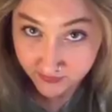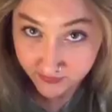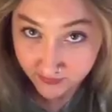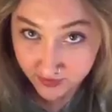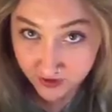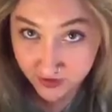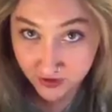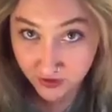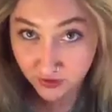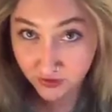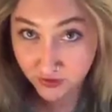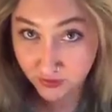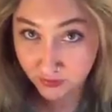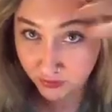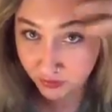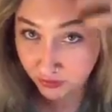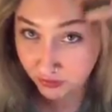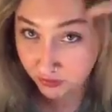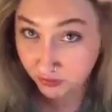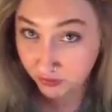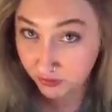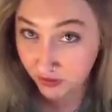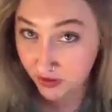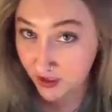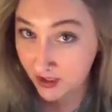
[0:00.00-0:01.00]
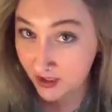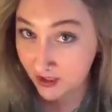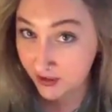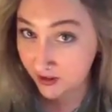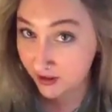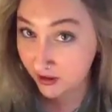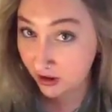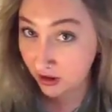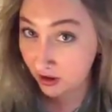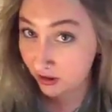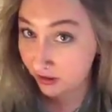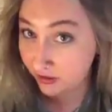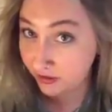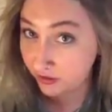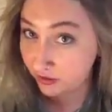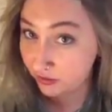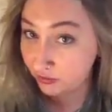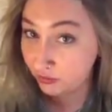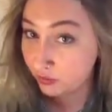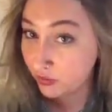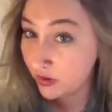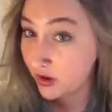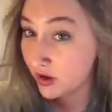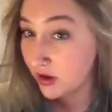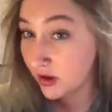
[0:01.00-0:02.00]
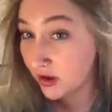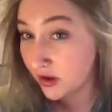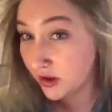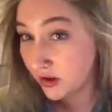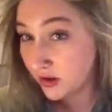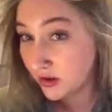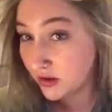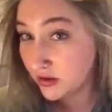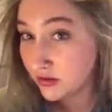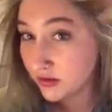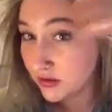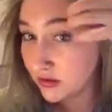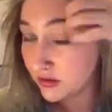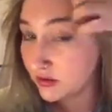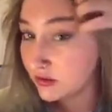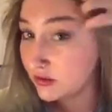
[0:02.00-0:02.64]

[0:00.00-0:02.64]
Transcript: So you can pull on it all you want.